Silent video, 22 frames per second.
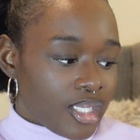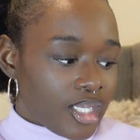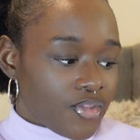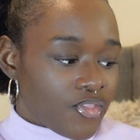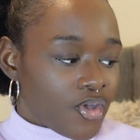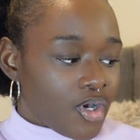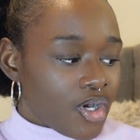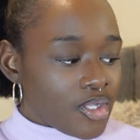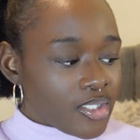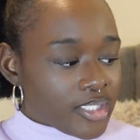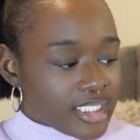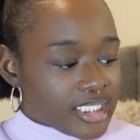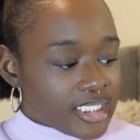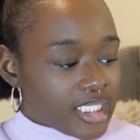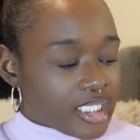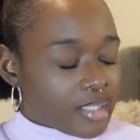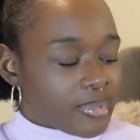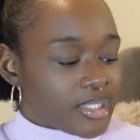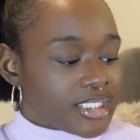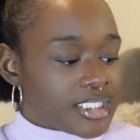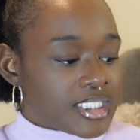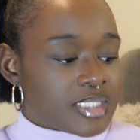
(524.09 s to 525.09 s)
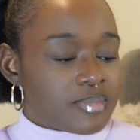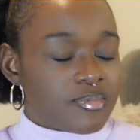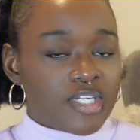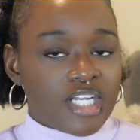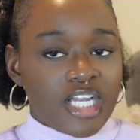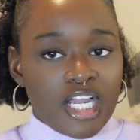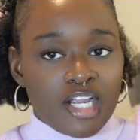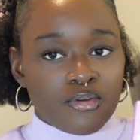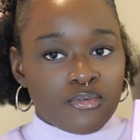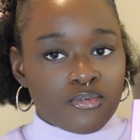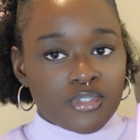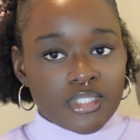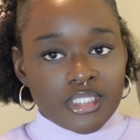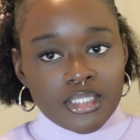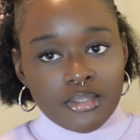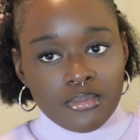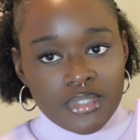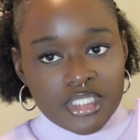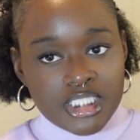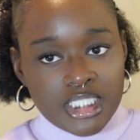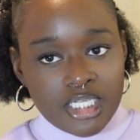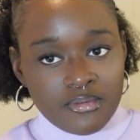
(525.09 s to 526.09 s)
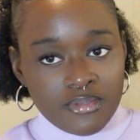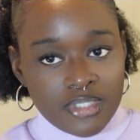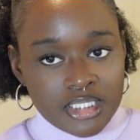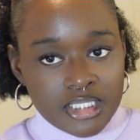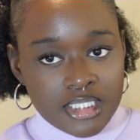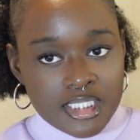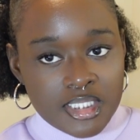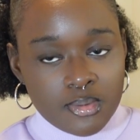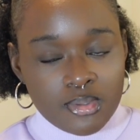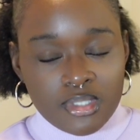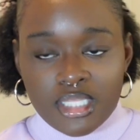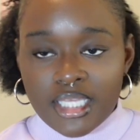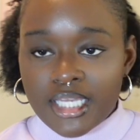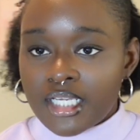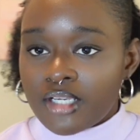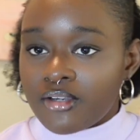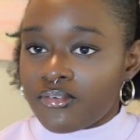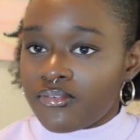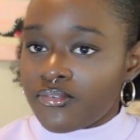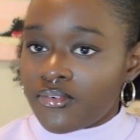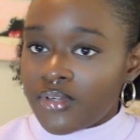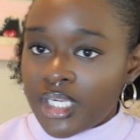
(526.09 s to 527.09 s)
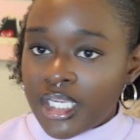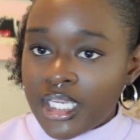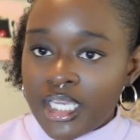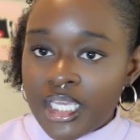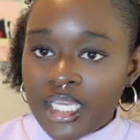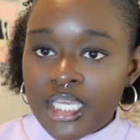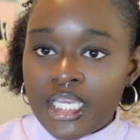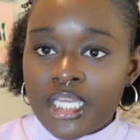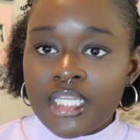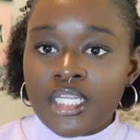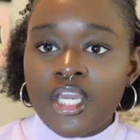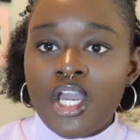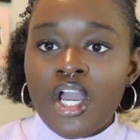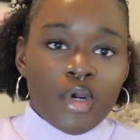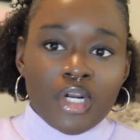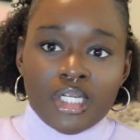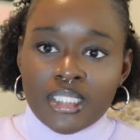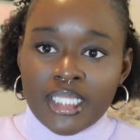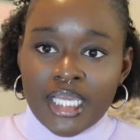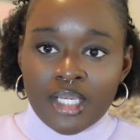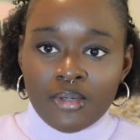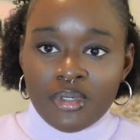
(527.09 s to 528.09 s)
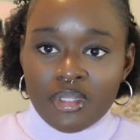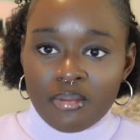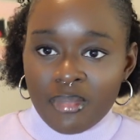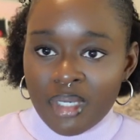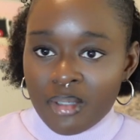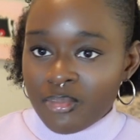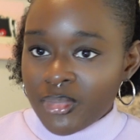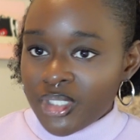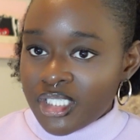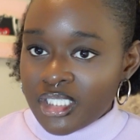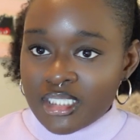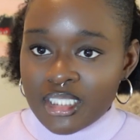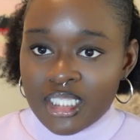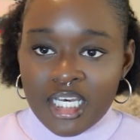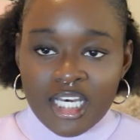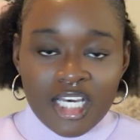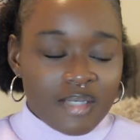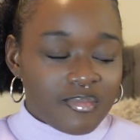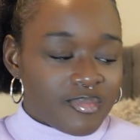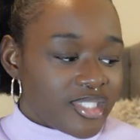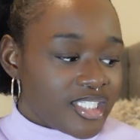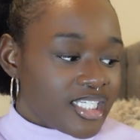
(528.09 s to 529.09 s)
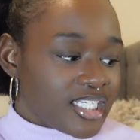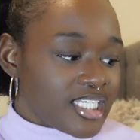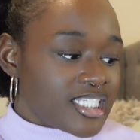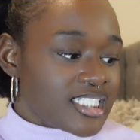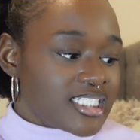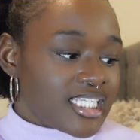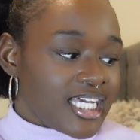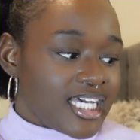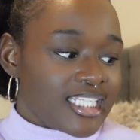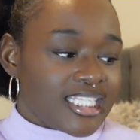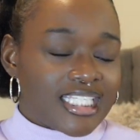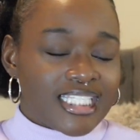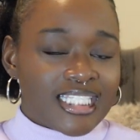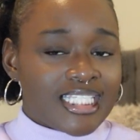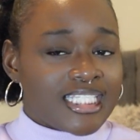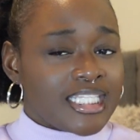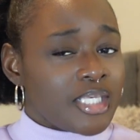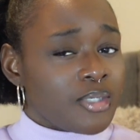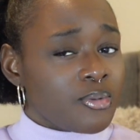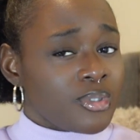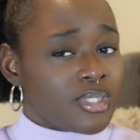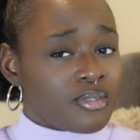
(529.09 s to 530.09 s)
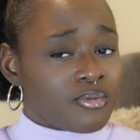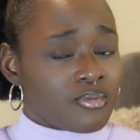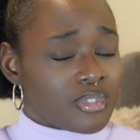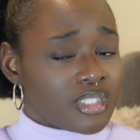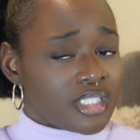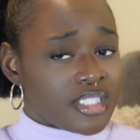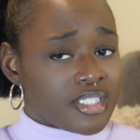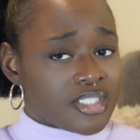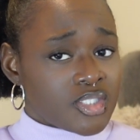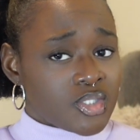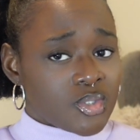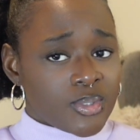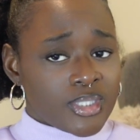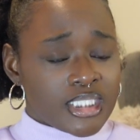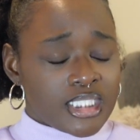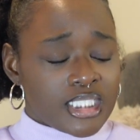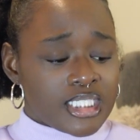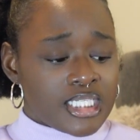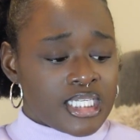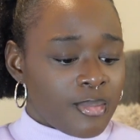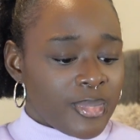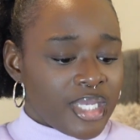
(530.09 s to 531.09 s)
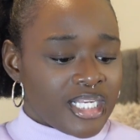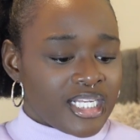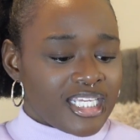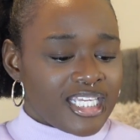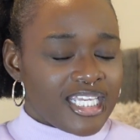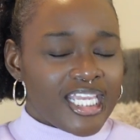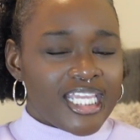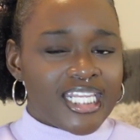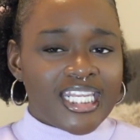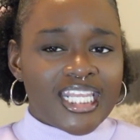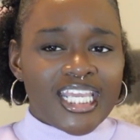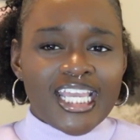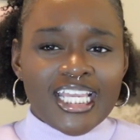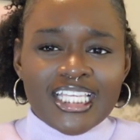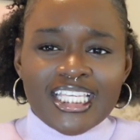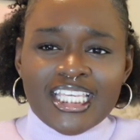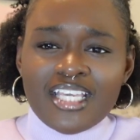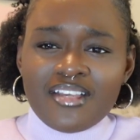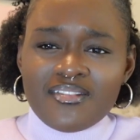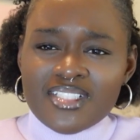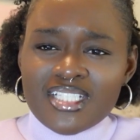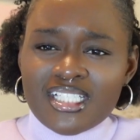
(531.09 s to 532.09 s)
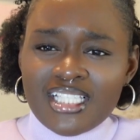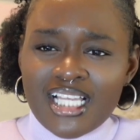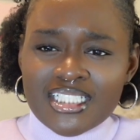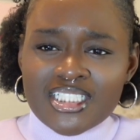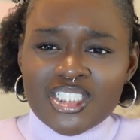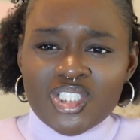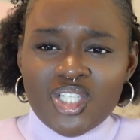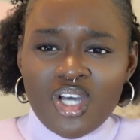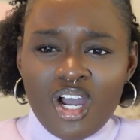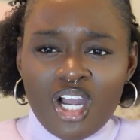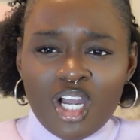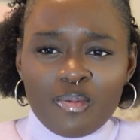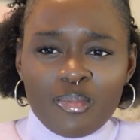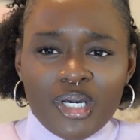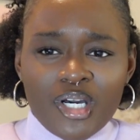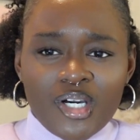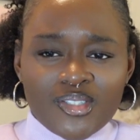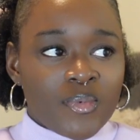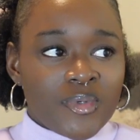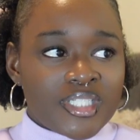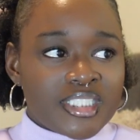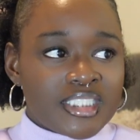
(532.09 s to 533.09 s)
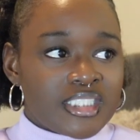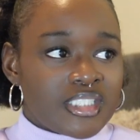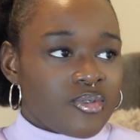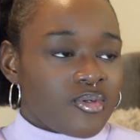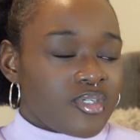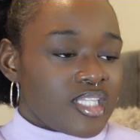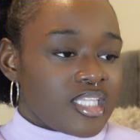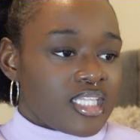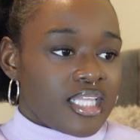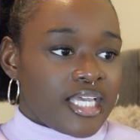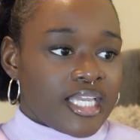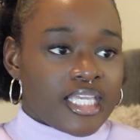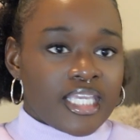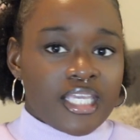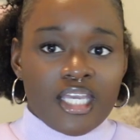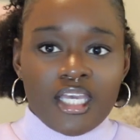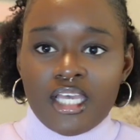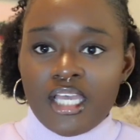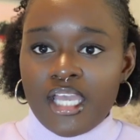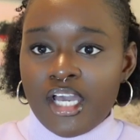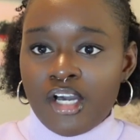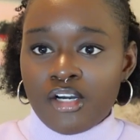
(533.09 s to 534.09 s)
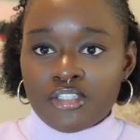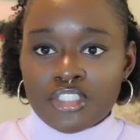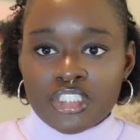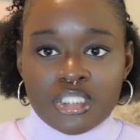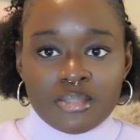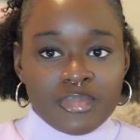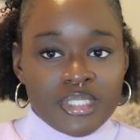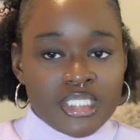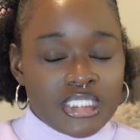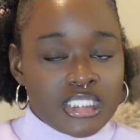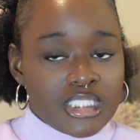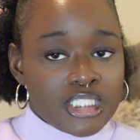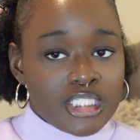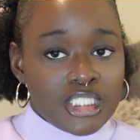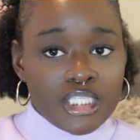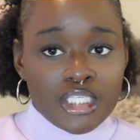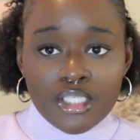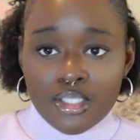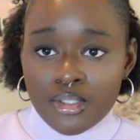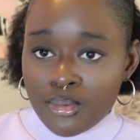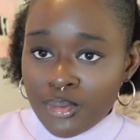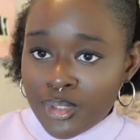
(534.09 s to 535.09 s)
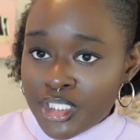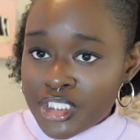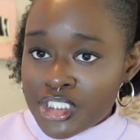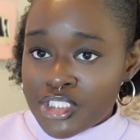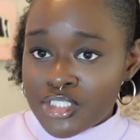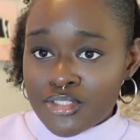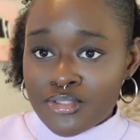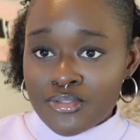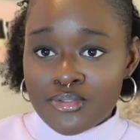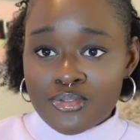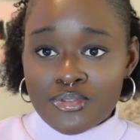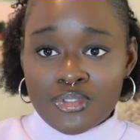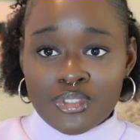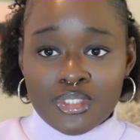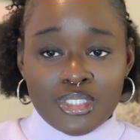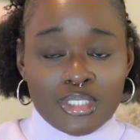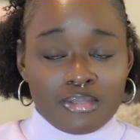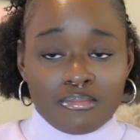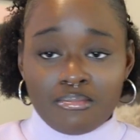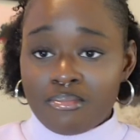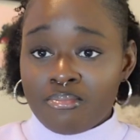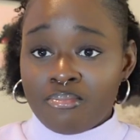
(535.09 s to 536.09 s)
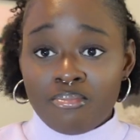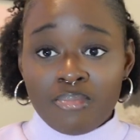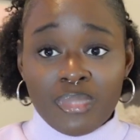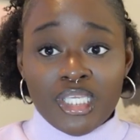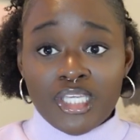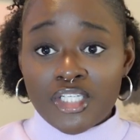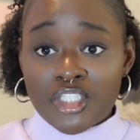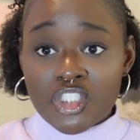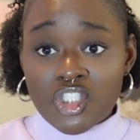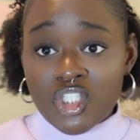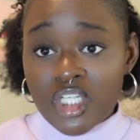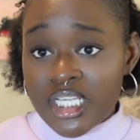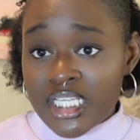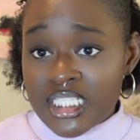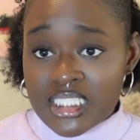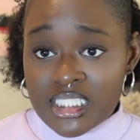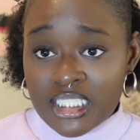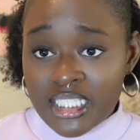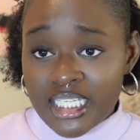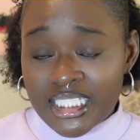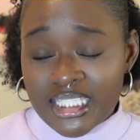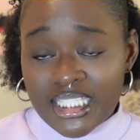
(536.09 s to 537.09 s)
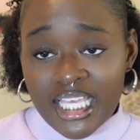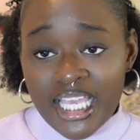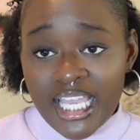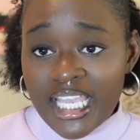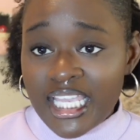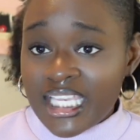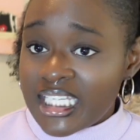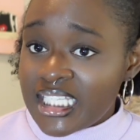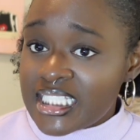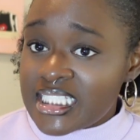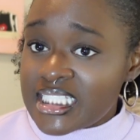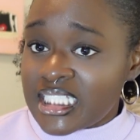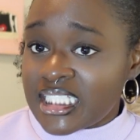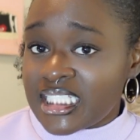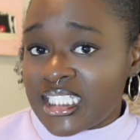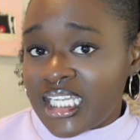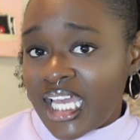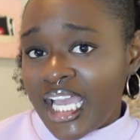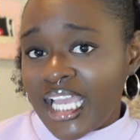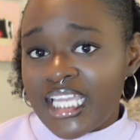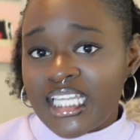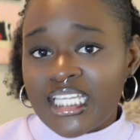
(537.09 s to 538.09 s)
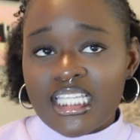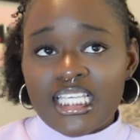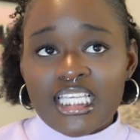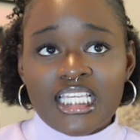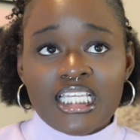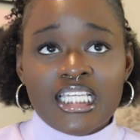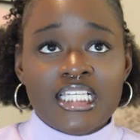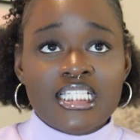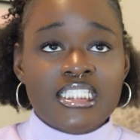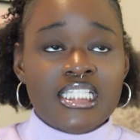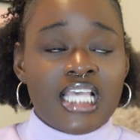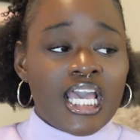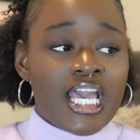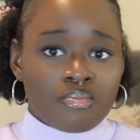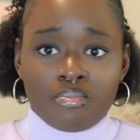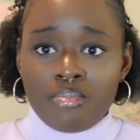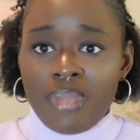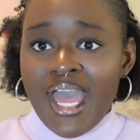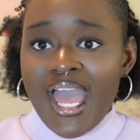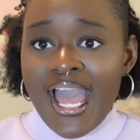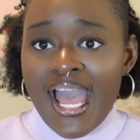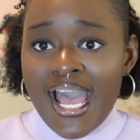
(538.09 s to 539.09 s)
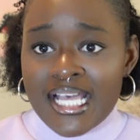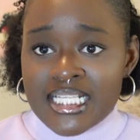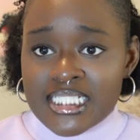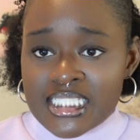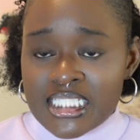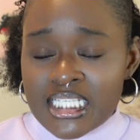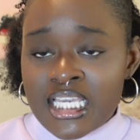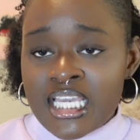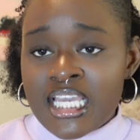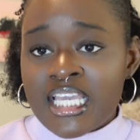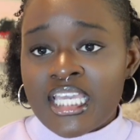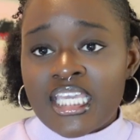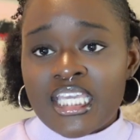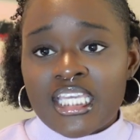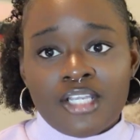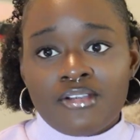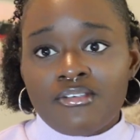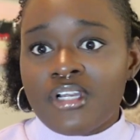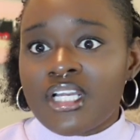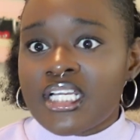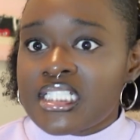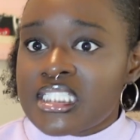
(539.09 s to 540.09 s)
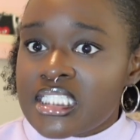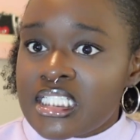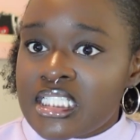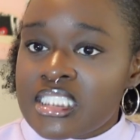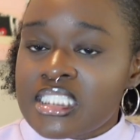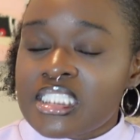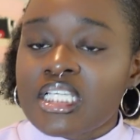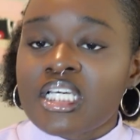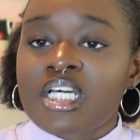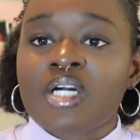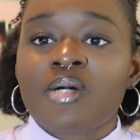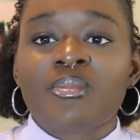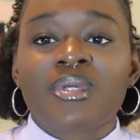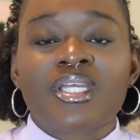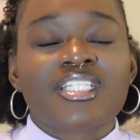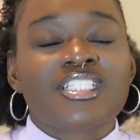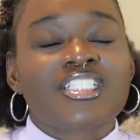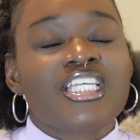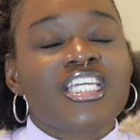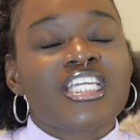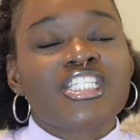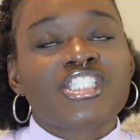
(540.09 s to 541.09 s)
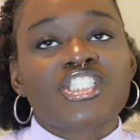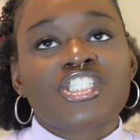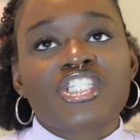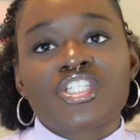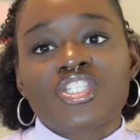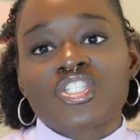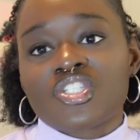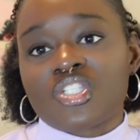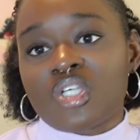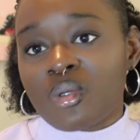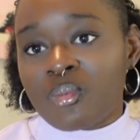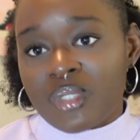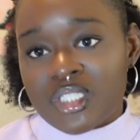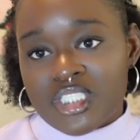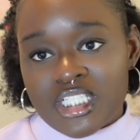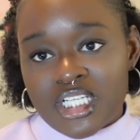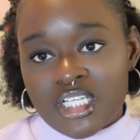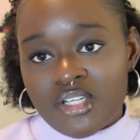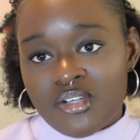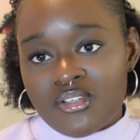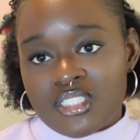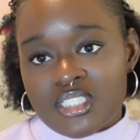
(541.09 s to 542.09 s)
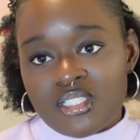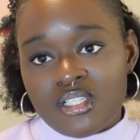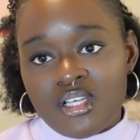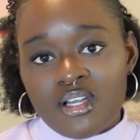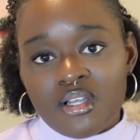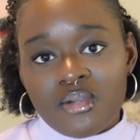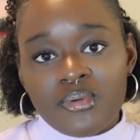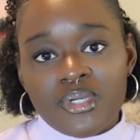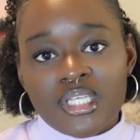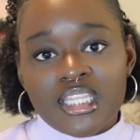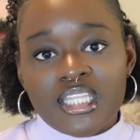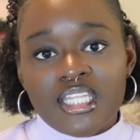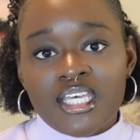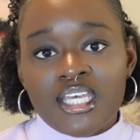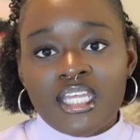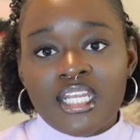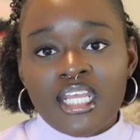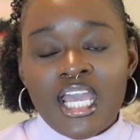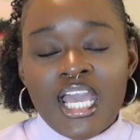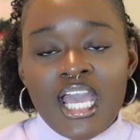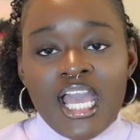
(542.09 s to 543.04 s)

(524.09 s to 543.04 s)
the only thing about this book, I really wish I read this with like a friend or like with my book club, because I think that they would have really enjoyed this. And it gives a lot to talk about. We deal with like LGBTQ issues, being trans in like the 80s and 90s, passing and racism, and it's just so much that goes along with it.